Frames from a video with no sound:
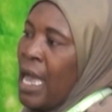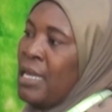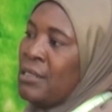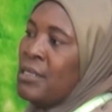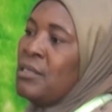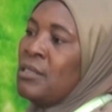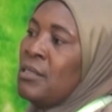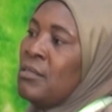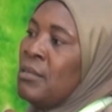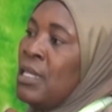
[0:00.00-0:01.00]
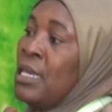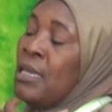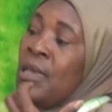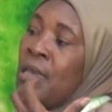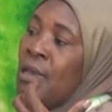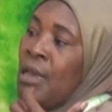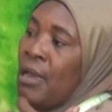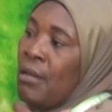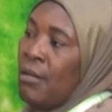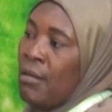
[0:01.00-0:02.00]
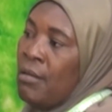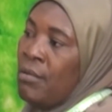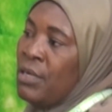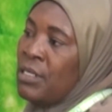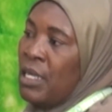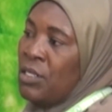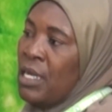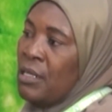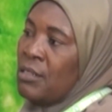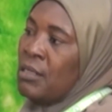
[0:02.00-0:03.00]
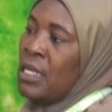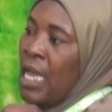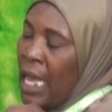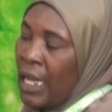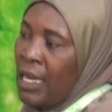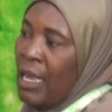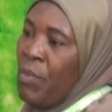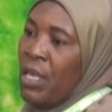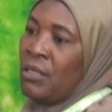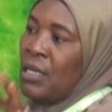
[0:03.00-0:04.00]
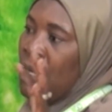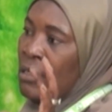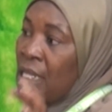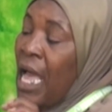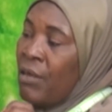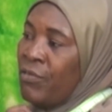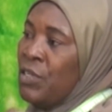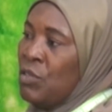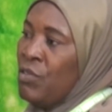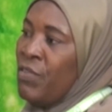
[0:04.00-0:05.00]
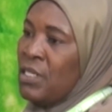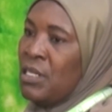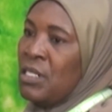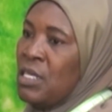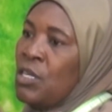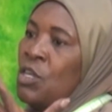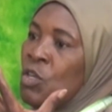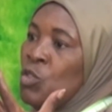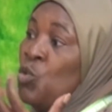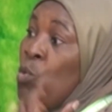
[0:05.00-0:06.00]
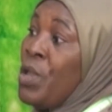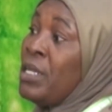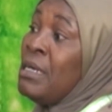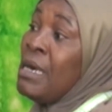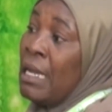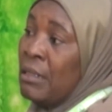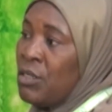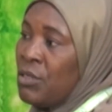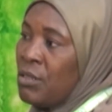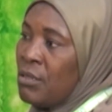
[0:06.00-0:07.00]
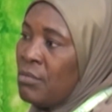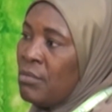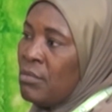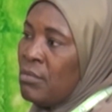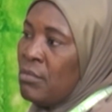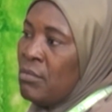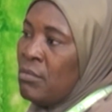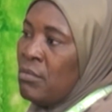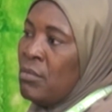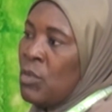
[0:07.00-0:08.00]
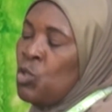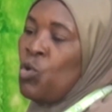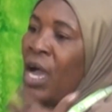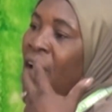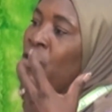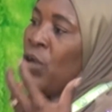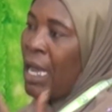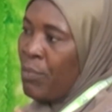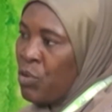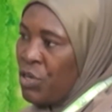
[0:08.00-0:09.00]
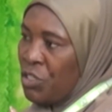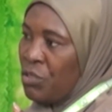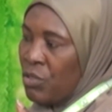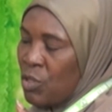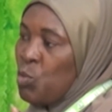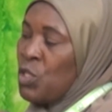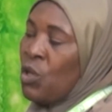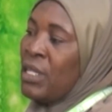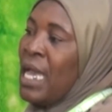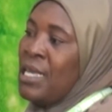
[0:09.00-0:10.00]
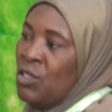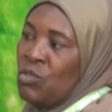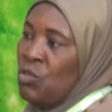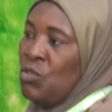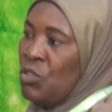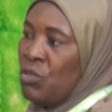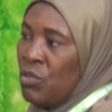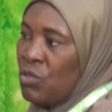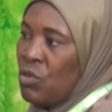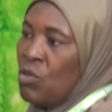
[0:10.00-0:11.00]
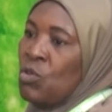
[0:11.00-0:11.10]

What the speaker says: assist the researchers, the academic staff in the university to win grants, to have collaborations with other institutions,